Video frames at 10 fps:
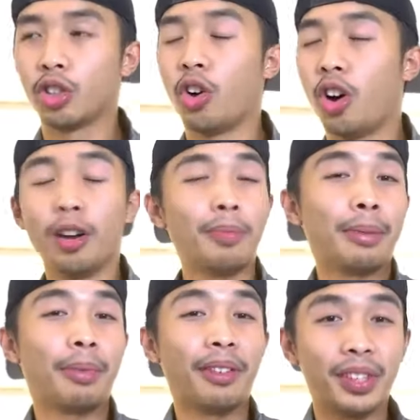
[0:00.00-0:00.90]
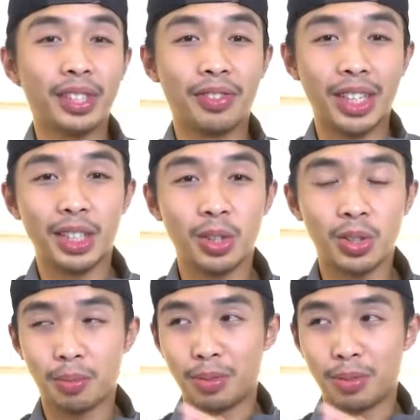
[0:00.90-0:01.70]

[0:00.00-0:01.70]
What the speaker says: So on my previous videos,